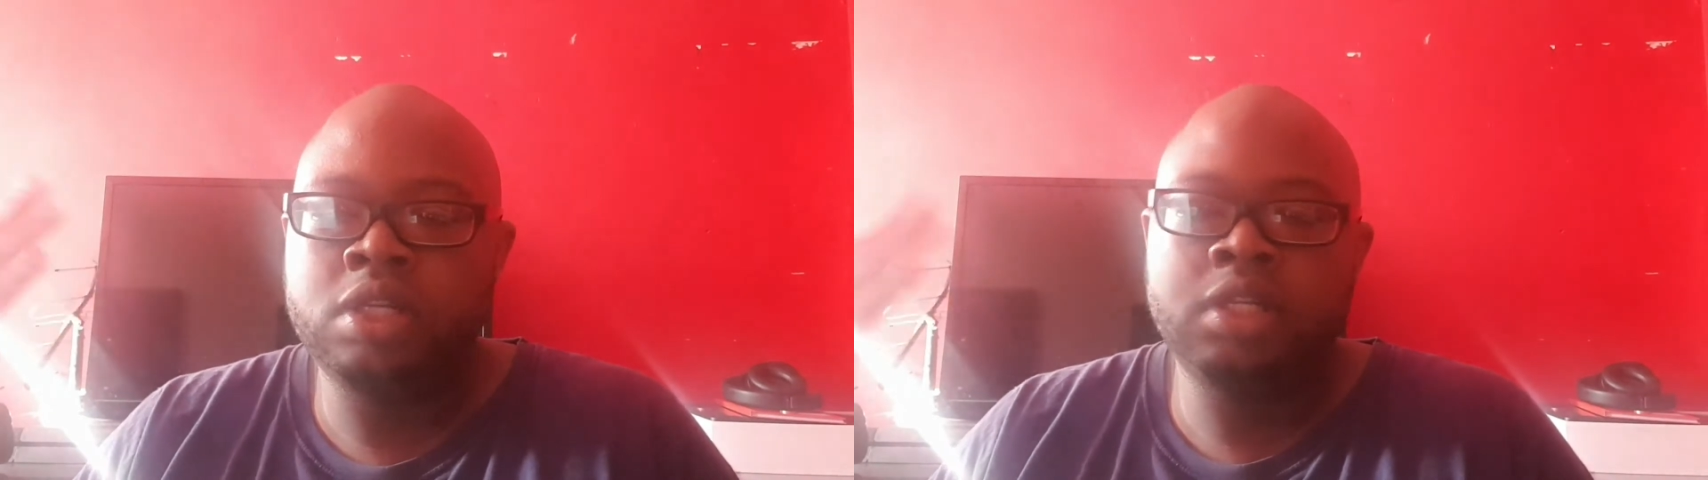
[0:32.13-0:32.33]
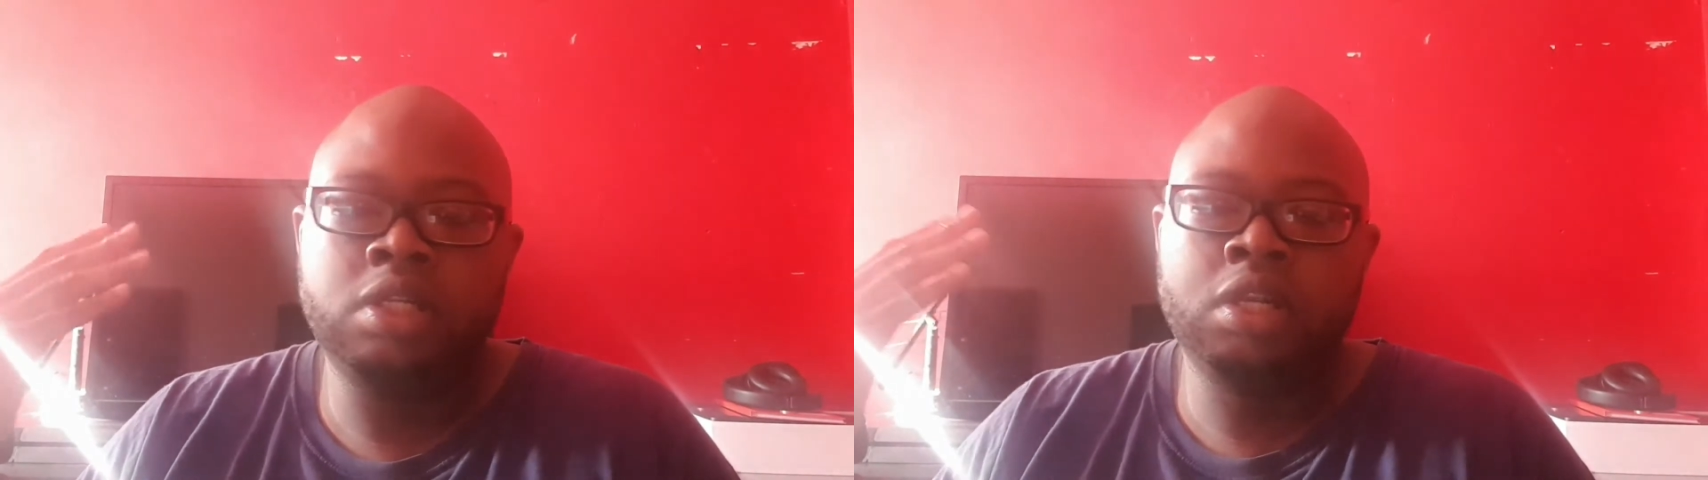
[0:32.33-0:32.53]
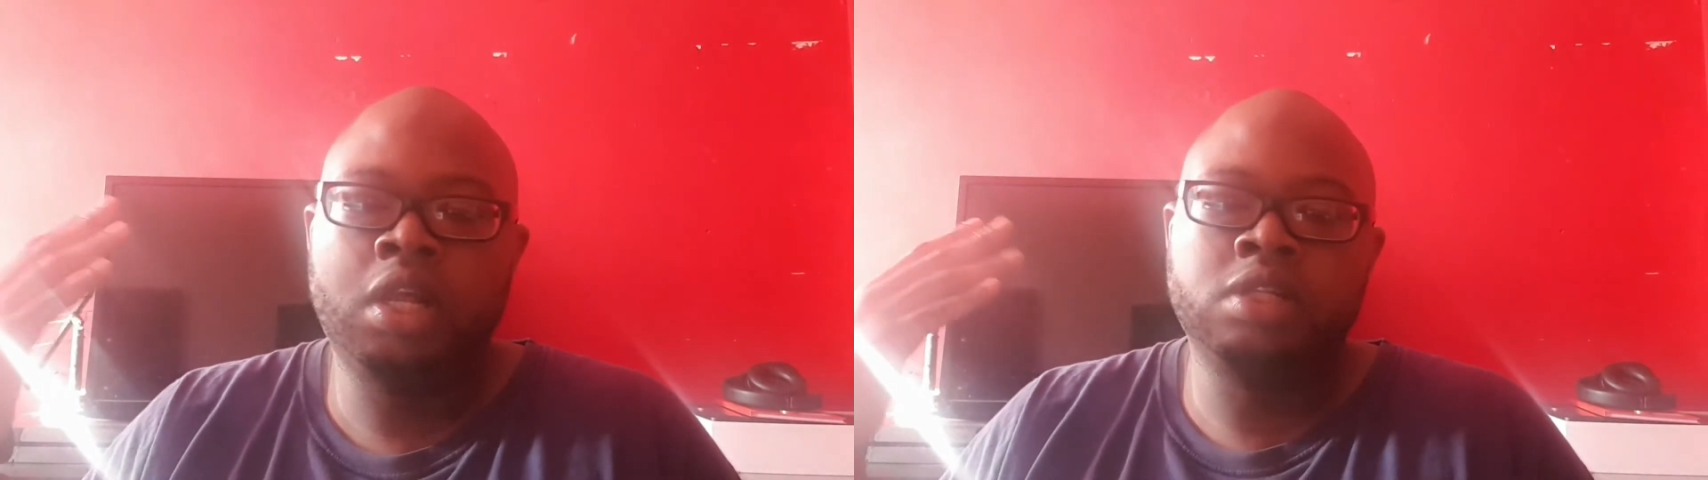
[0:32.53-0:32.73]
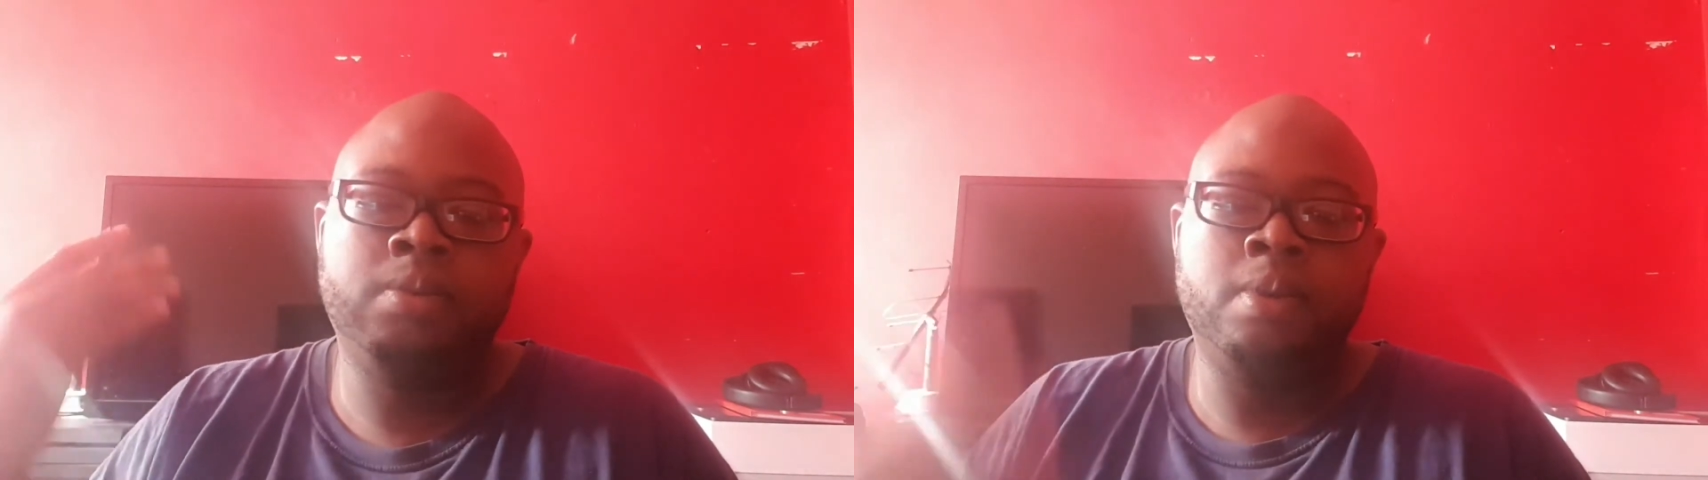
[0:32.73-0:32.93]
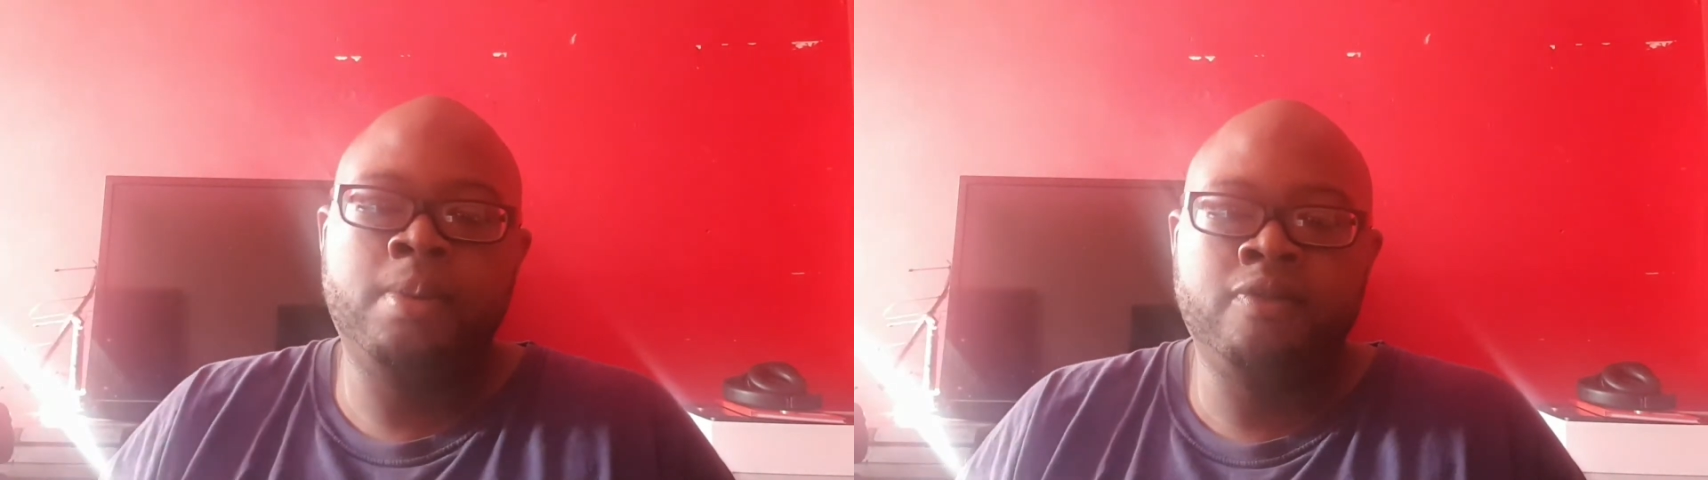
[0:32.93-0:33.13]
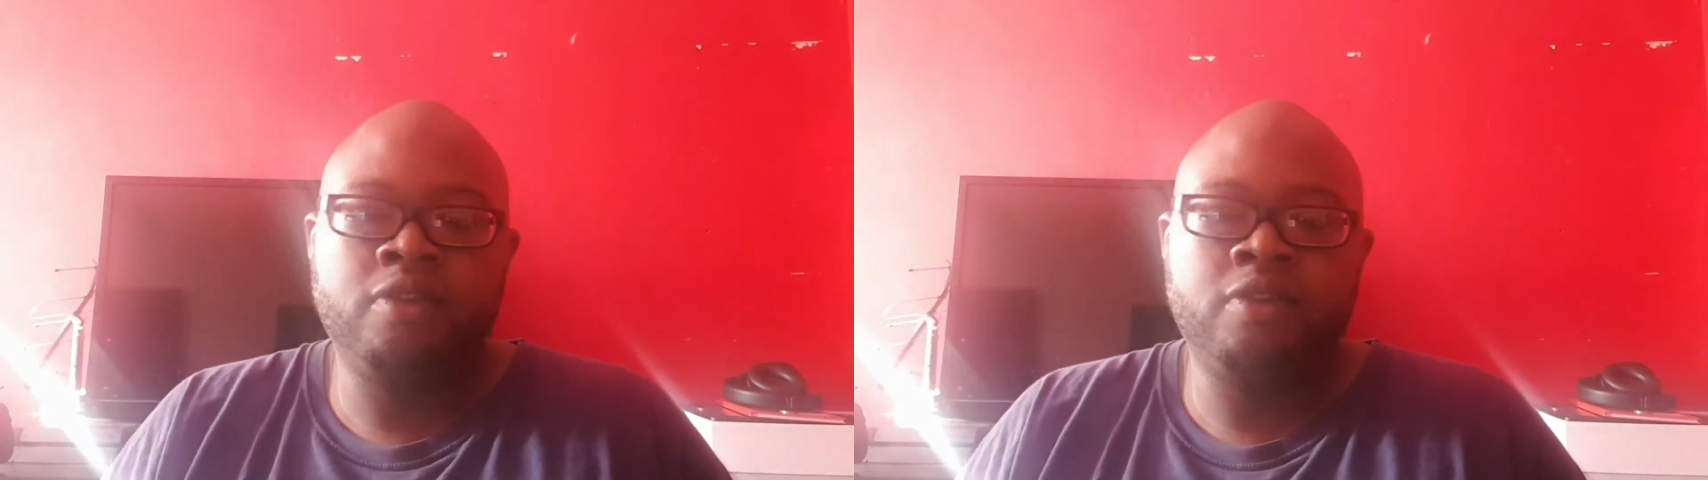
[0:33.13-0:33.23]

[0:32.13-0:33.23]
in this last couple of months,